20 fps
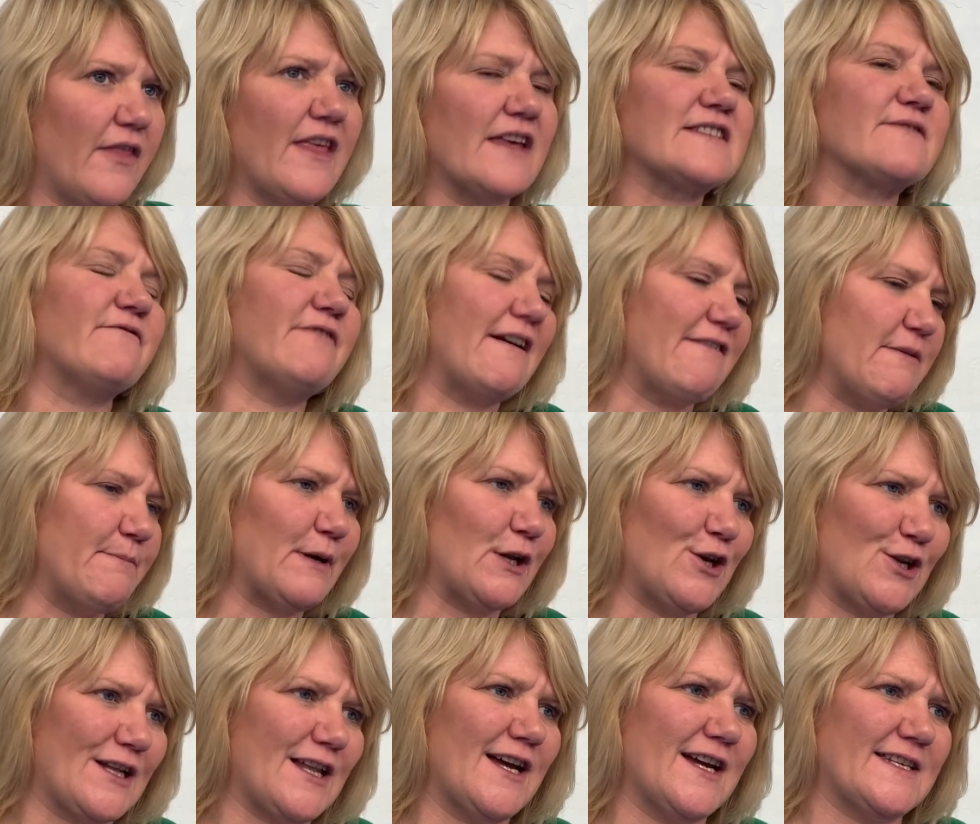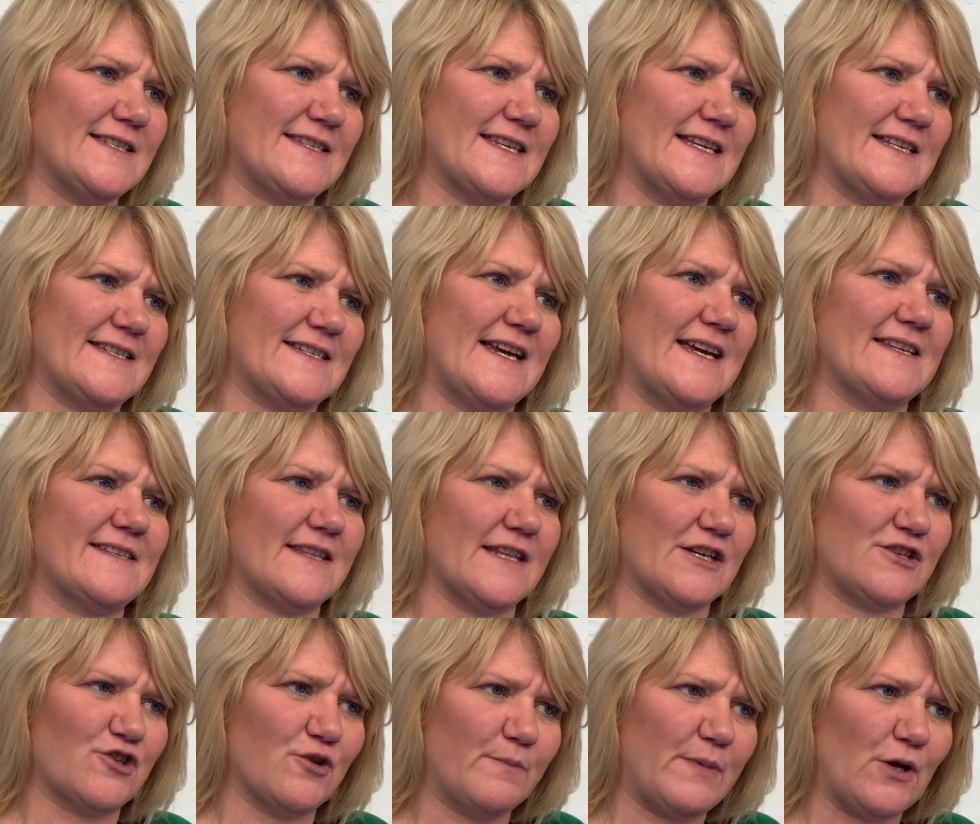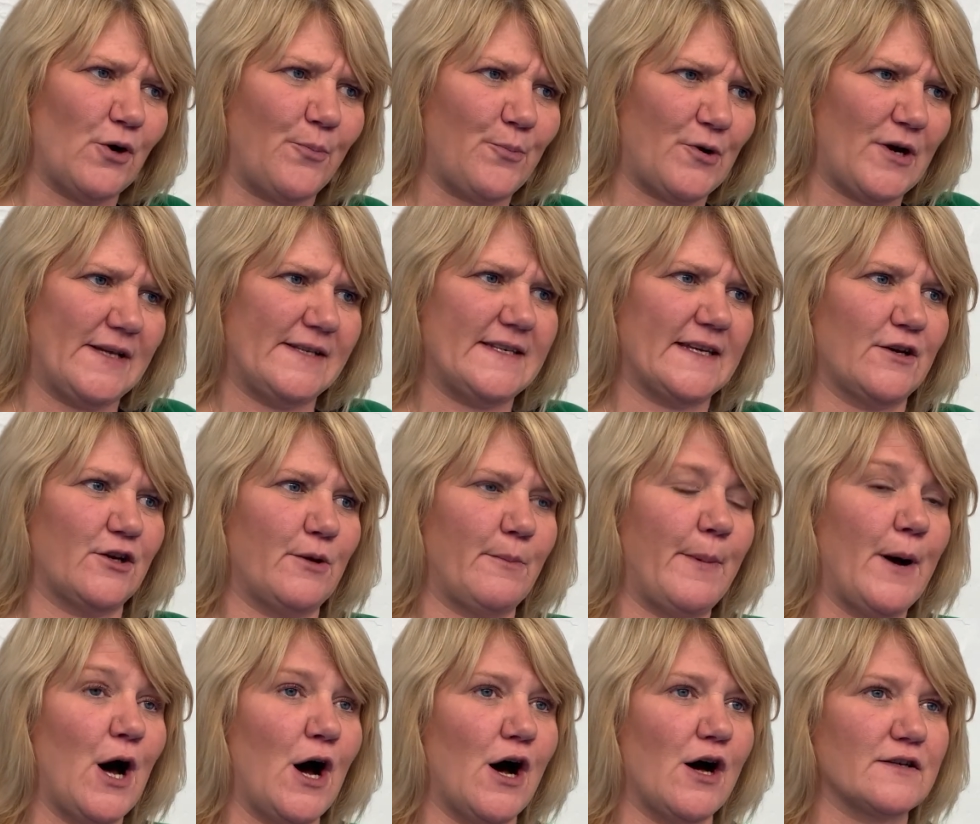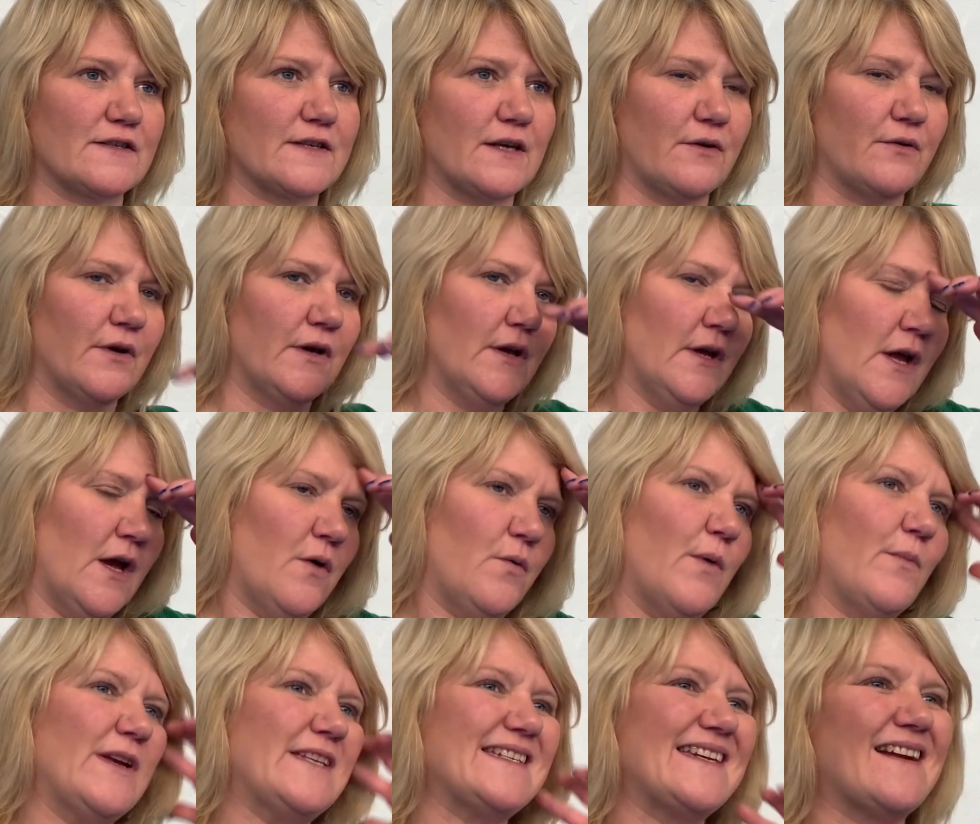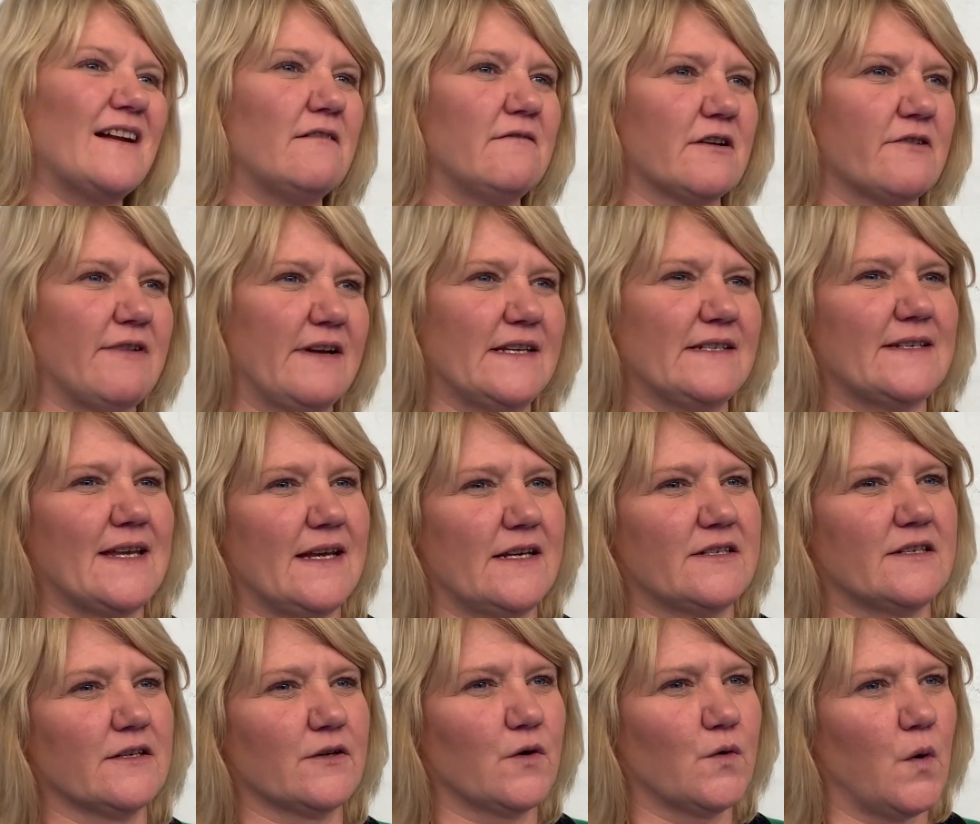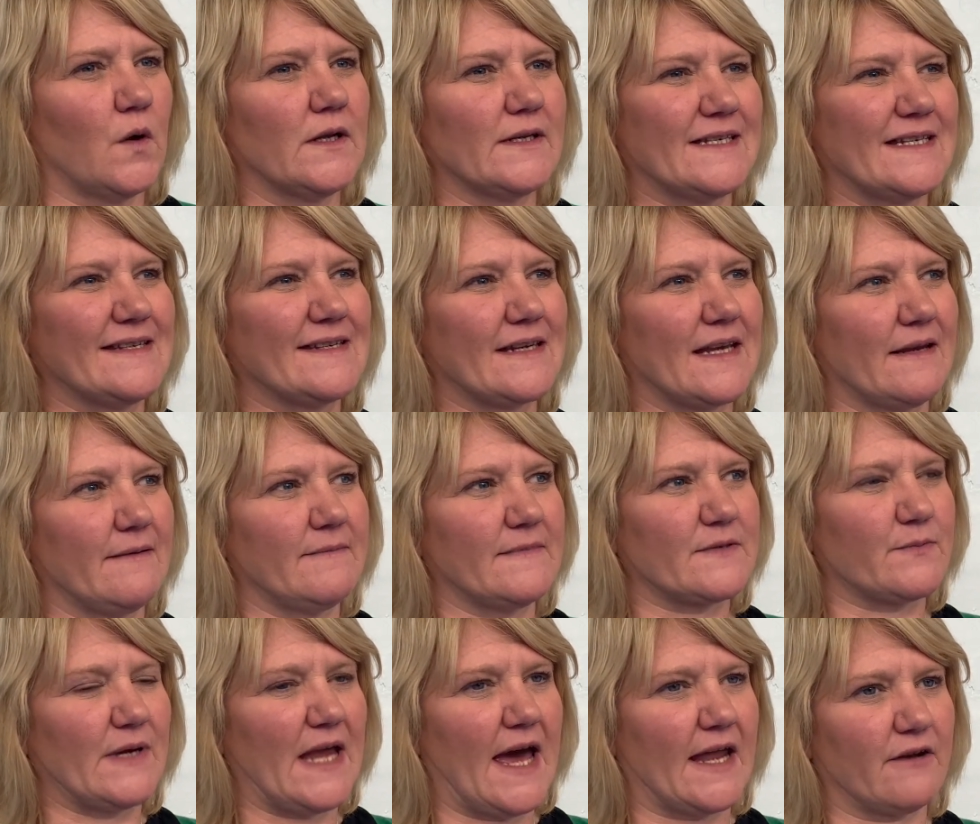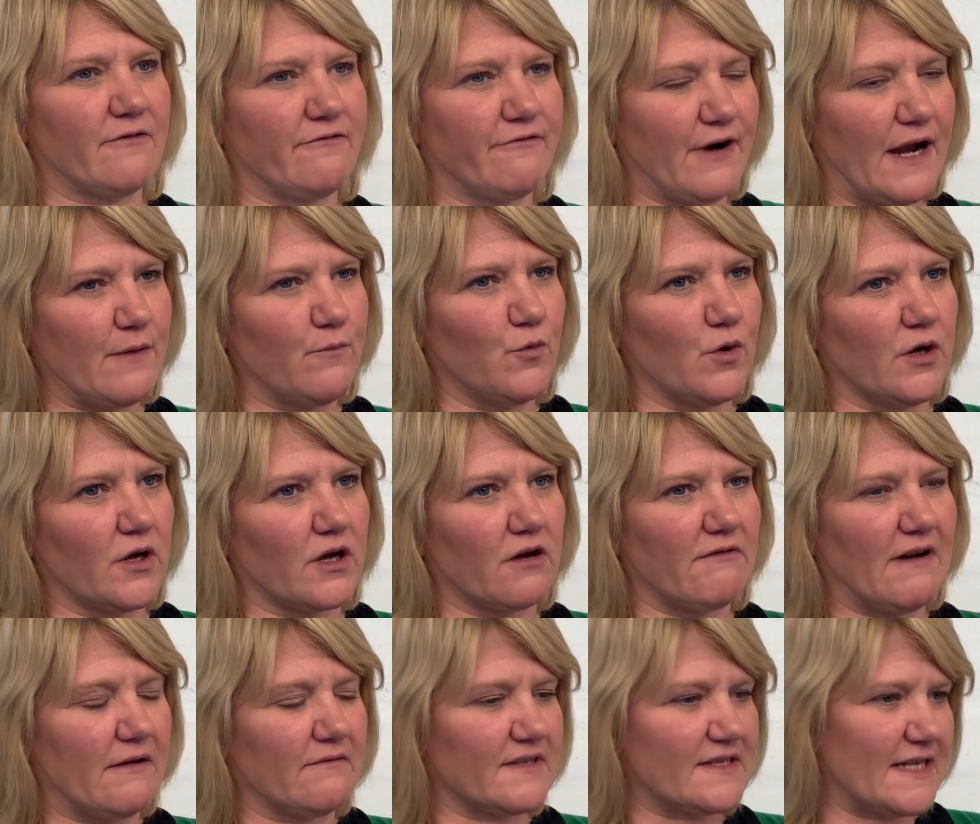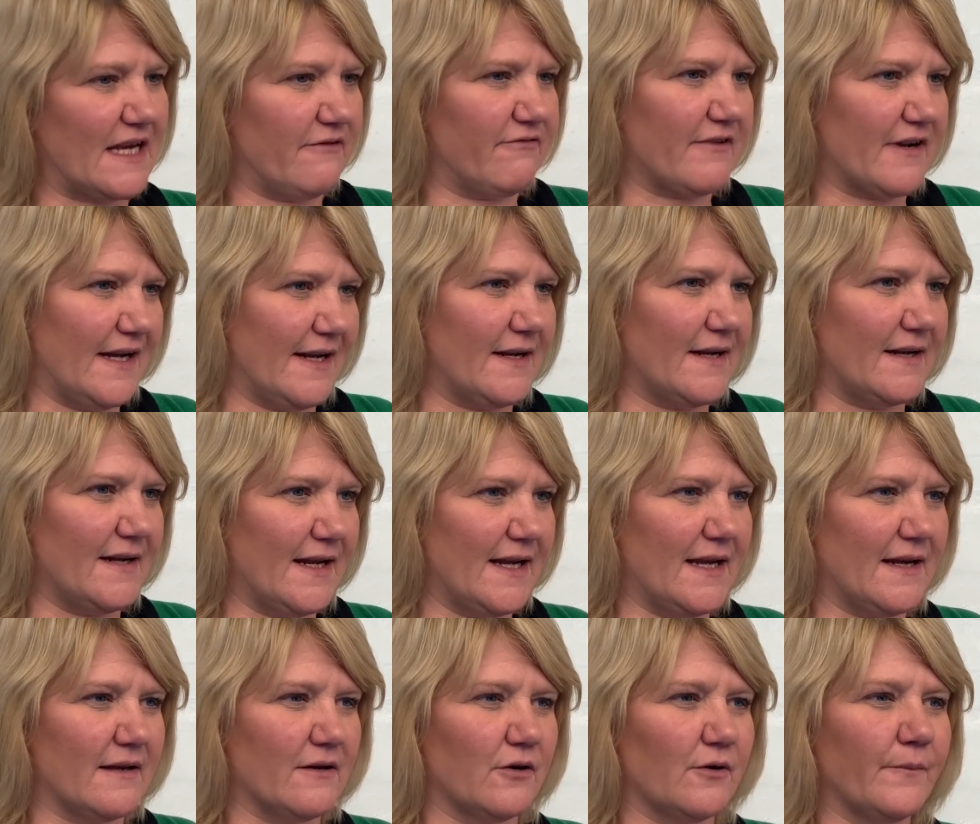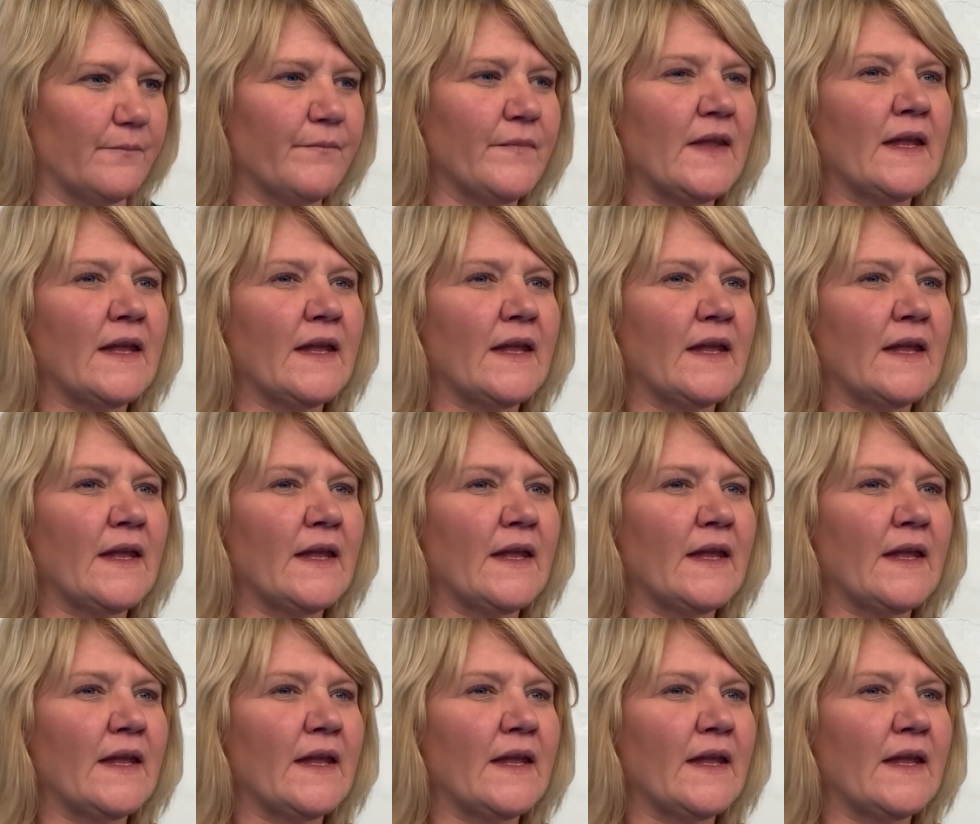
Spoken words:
there's very blurred lines these days, and they should be operating on a par. So when we did our accreditation and quality schemes, we had a framework around safe, clean and legal.